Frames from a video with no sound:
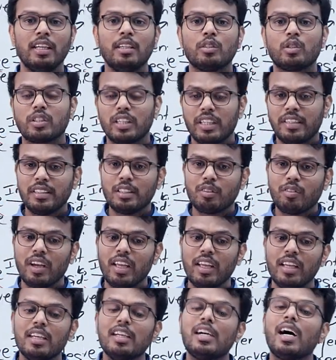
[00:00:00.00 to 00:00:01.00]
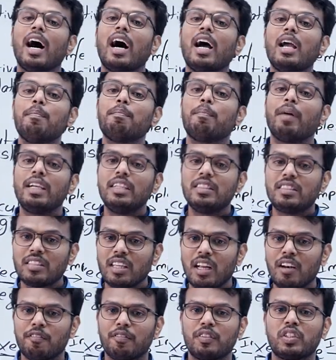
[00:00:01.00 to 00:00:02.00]
So, that is why I
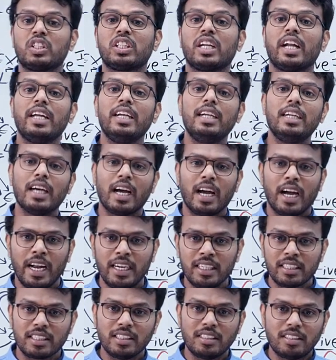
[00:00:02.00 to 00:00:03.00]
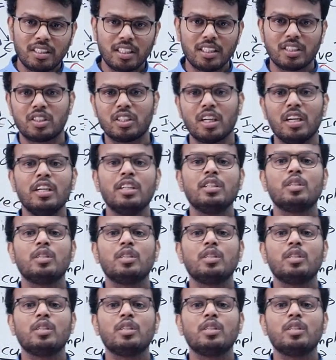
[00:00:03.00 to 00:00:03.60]
myself tried and researched.